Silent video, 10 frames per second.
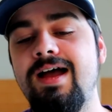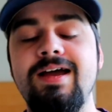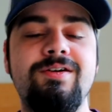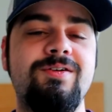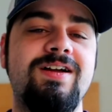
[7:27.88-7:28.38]

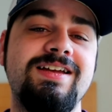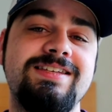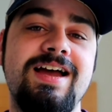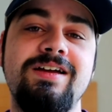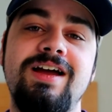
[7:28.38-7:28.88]
I don't know,
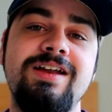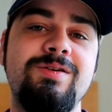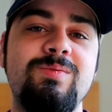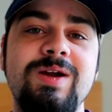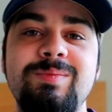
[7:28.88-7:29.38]
guys. I, I
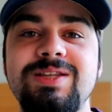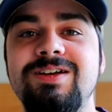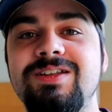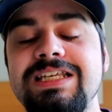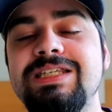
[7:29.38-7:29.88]
know I'm
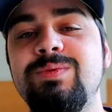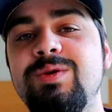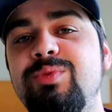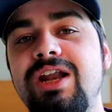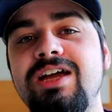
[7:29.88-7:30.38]
rambling on this
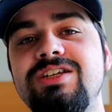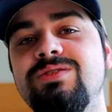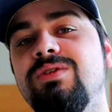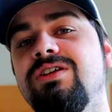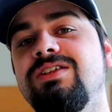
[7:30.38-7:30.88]
one, but I
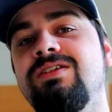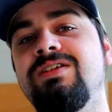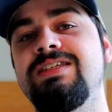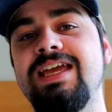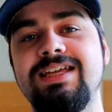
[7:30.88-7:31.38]
just wanted
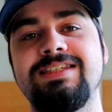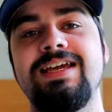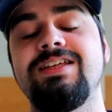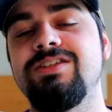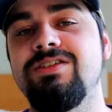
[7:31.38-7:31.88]
to take a
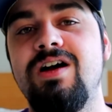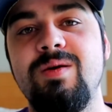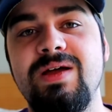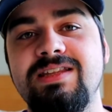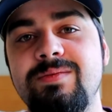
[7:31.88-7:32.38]
second to talk
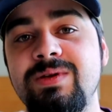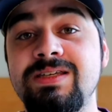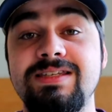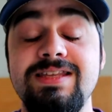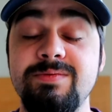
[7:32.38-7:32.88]
about that
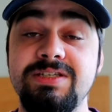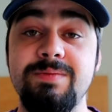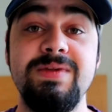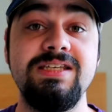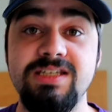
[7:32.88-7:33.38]
because that was an
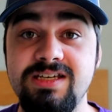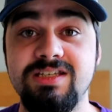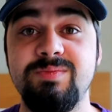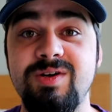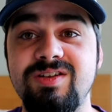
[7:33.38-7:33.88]
amazing
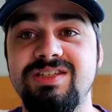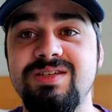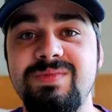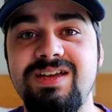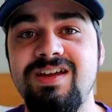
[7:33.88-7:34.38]
experience
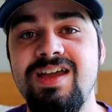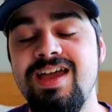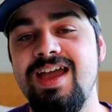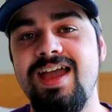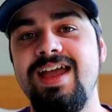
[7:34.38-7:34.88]
to me.
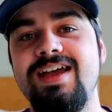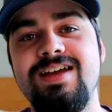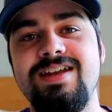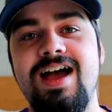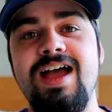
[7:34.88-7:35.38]

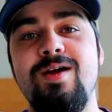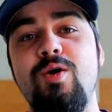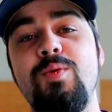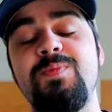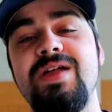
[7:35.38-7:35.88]
And I
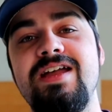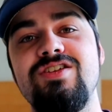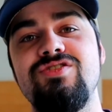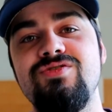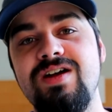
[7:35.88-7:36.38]
hope
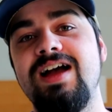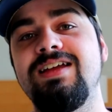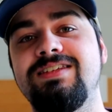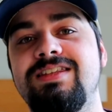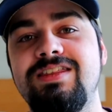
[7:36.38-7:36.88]
that you
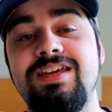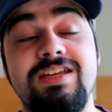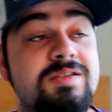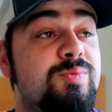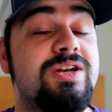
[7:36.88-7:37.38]
guys think
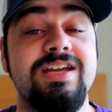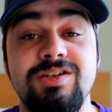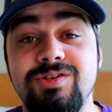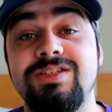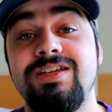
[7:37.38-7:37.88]
it's pretty
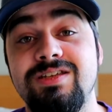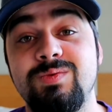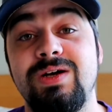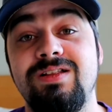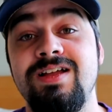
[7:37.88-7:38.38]
interesting
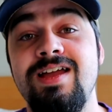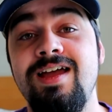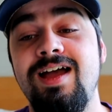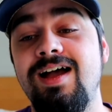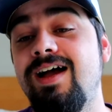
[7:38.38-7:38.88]
as well.
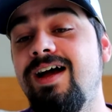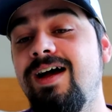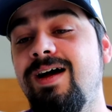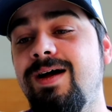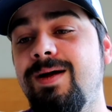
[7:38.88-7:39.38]

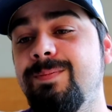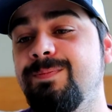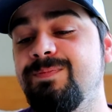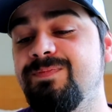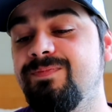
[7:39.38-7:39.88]
Um,